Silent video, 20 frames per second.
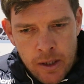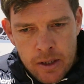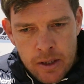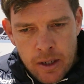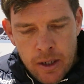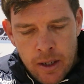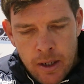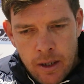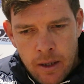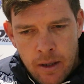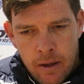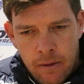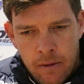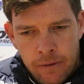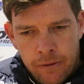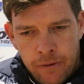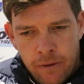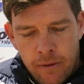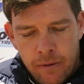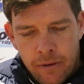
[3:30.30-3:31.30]
Listen,
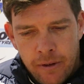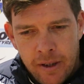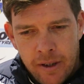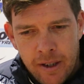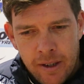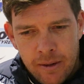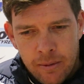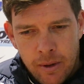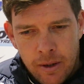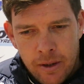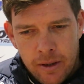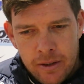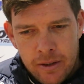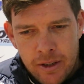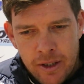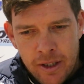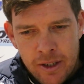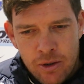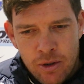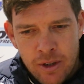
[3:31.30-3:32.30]

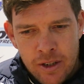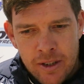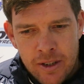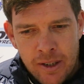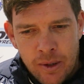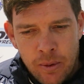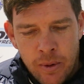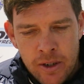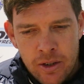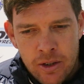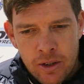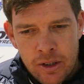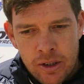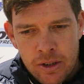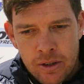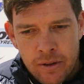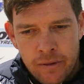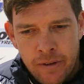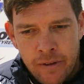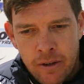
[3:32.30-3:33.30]
it's an interesting question.
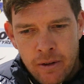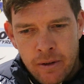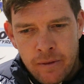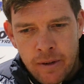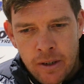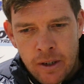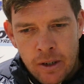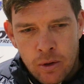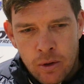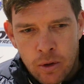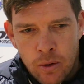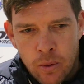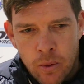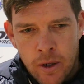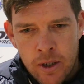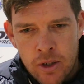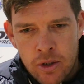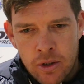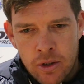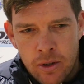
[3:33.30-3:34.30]
It's a very, very good
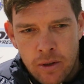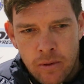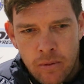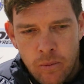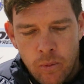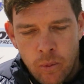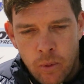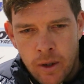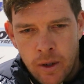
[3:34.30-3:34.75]
question.